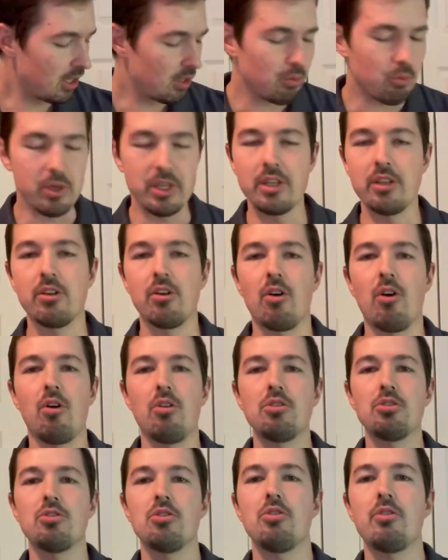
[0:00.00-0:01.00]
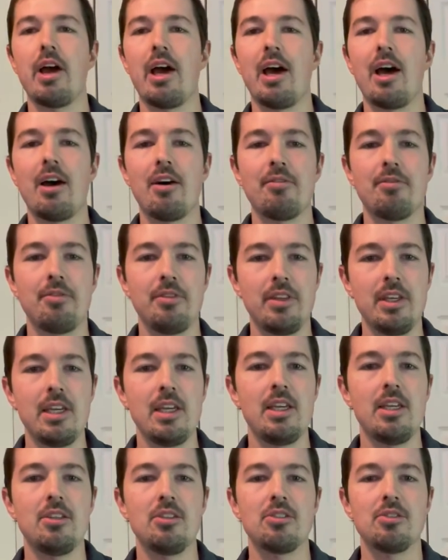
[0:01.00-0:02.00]
we can also have
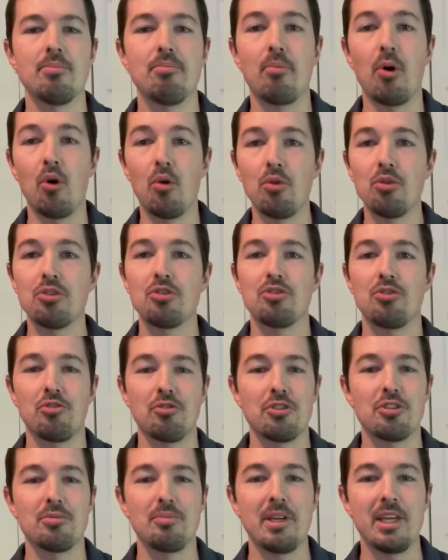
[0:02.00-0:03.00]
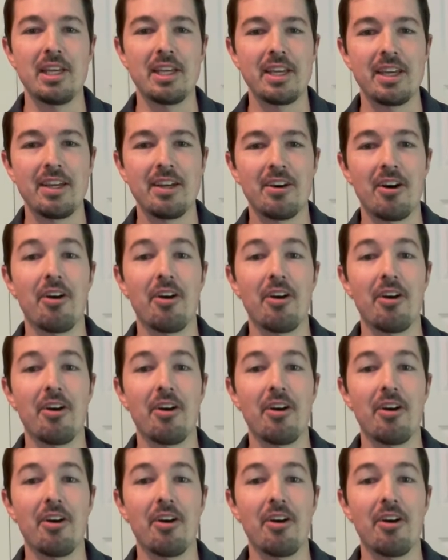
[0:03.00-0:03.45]
these moles, so to speak,